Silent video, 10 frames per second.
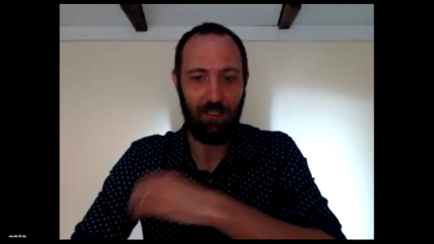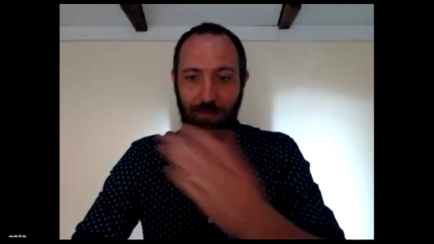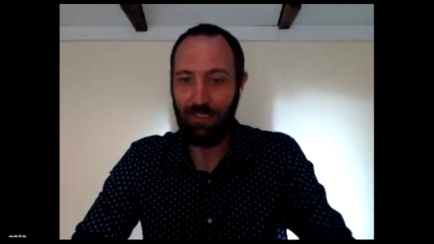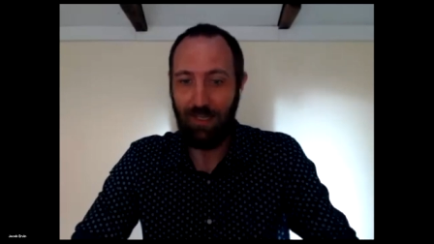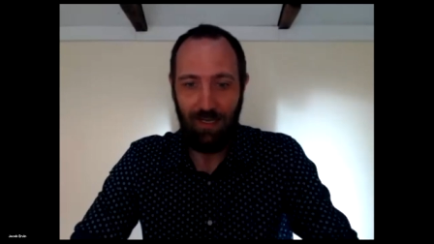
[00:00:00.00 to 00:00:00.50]
oh
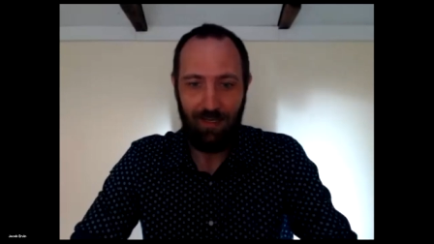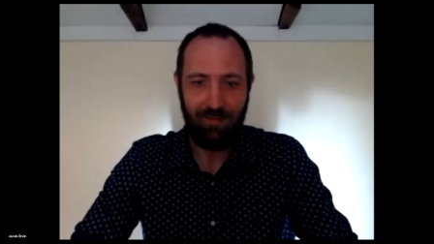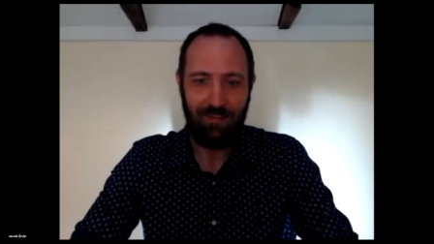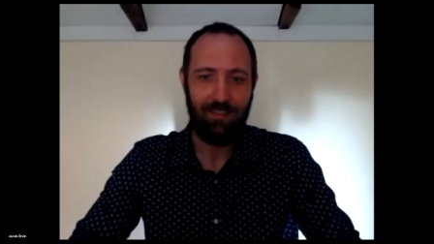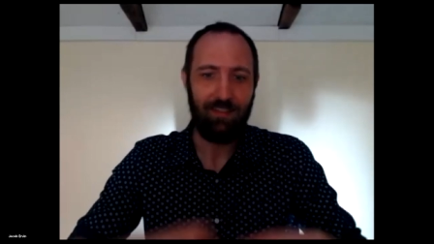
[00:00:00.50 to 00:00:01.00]
my God,
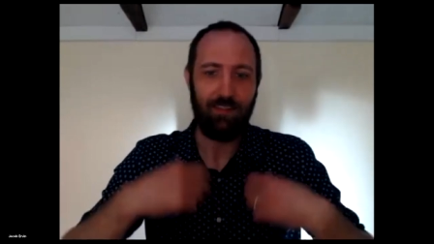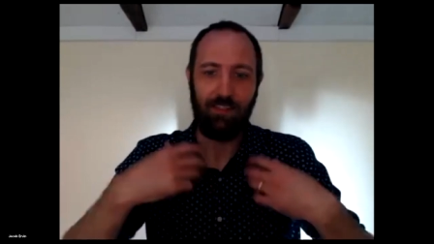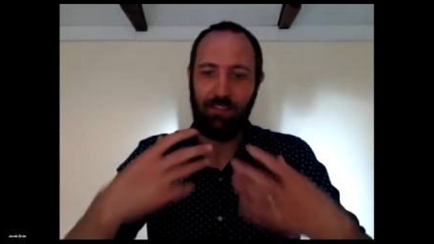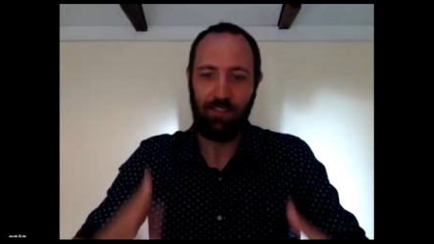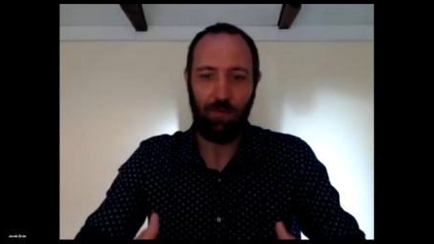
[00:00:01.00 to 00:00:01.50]

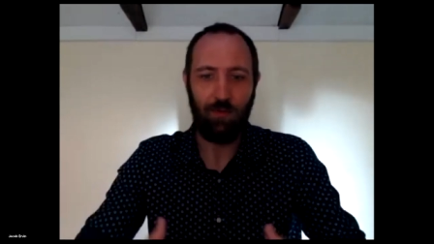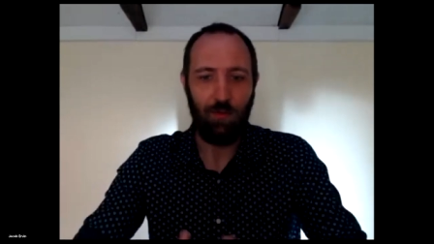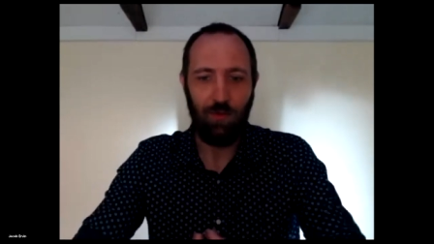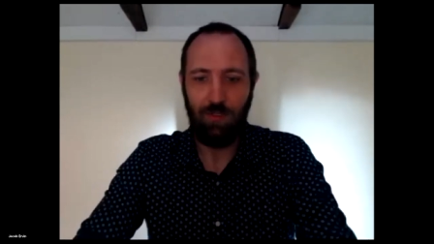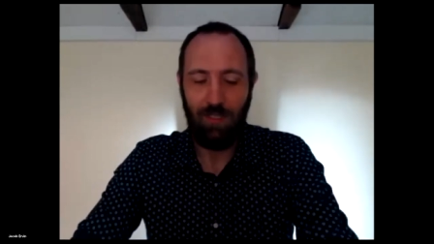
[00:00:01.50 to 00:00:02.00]
this is so
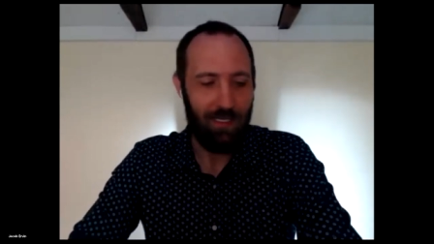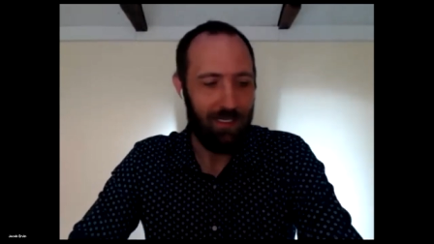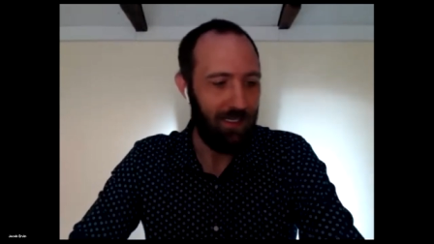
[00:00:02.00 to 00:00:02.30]
cool.